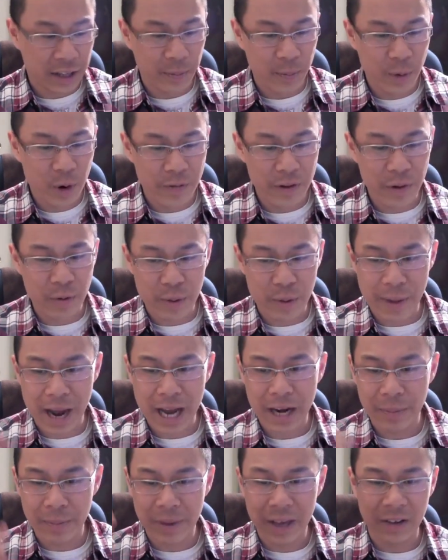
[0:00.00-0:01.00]
The movie
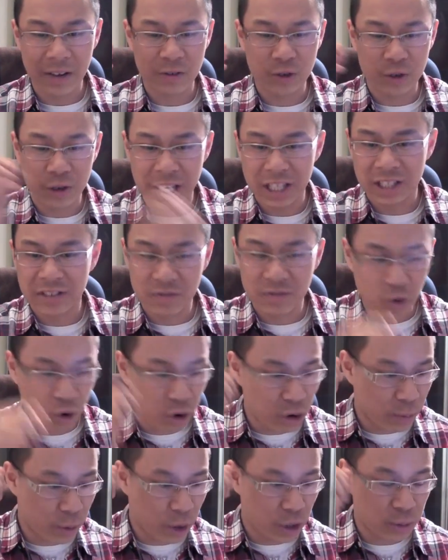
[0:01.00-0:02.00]
reminded me of
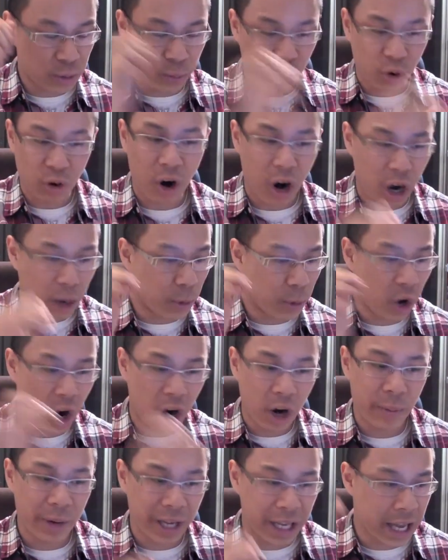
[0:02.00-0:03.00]
Transformers, Pearl Harbor,
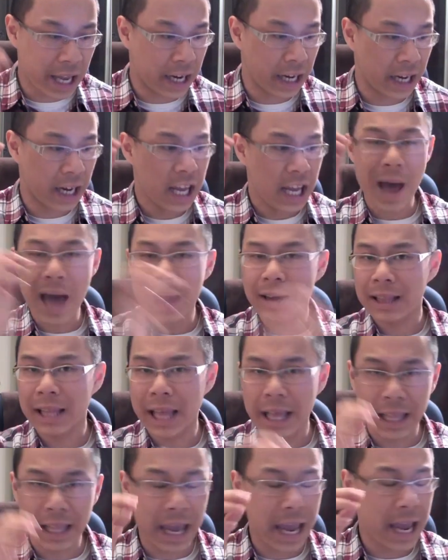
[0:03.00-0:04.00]
Armageddon, Battle
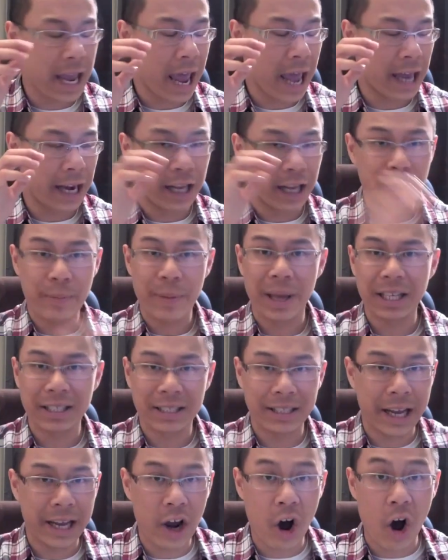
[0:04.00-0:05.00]
LA, and
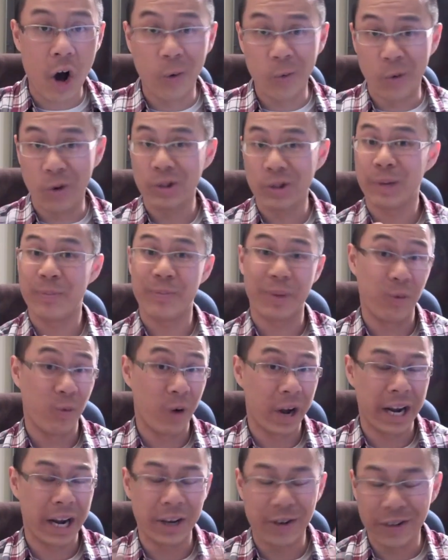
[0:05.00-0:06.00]
Independence Day all rolled up in
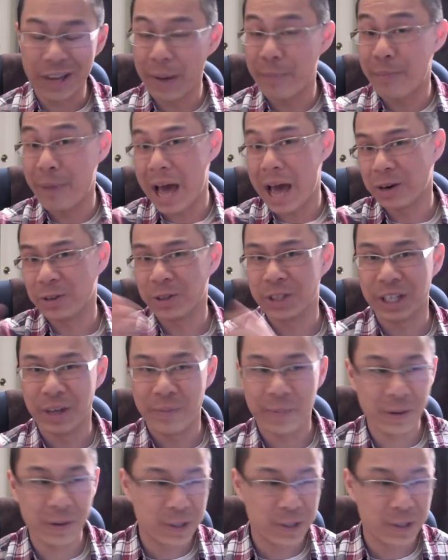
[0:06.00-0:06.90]
one, and you get Battleship.